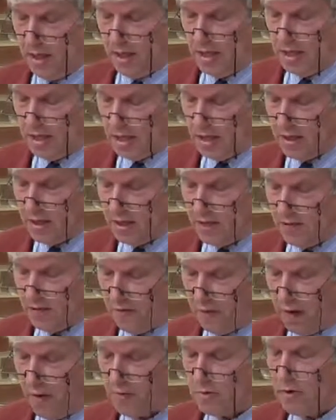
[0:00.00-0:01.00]
since it
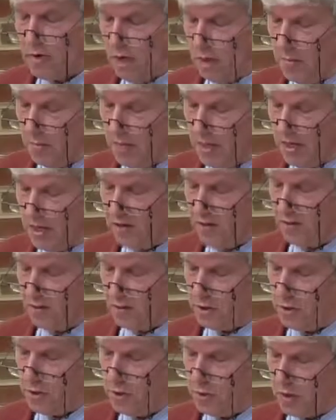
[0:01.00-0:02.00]
found
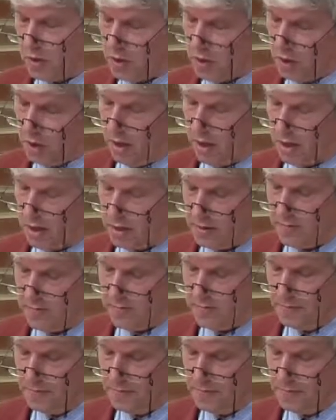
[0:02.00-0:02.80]
peacefulness with God.